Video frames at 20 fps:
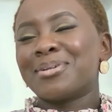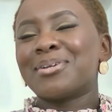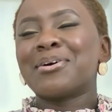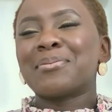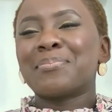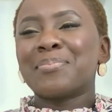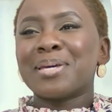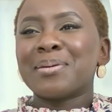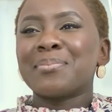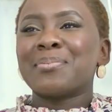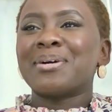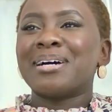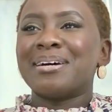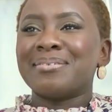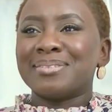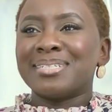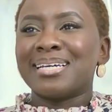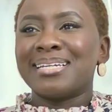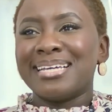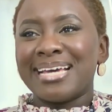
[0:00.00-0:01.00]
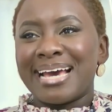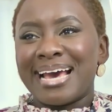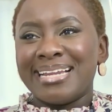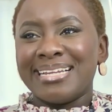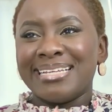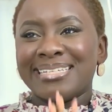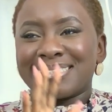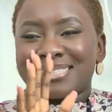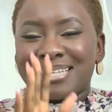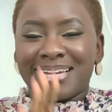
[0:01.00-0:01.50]
A lot of people have done it
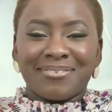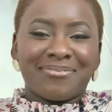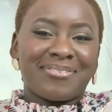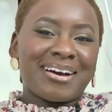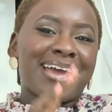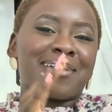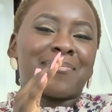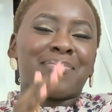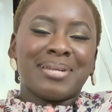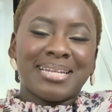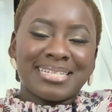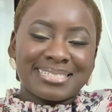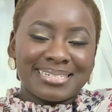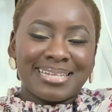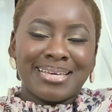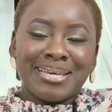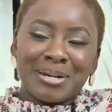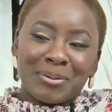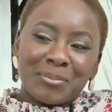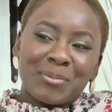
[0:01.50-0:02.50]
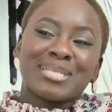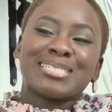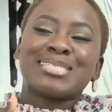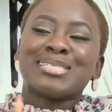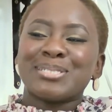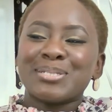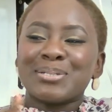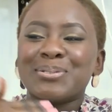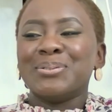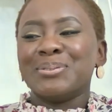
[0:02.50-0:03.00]
and it's like 5 minutes later we're
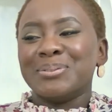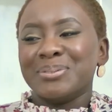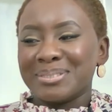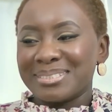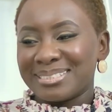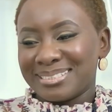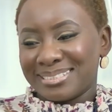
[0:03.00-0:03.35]
still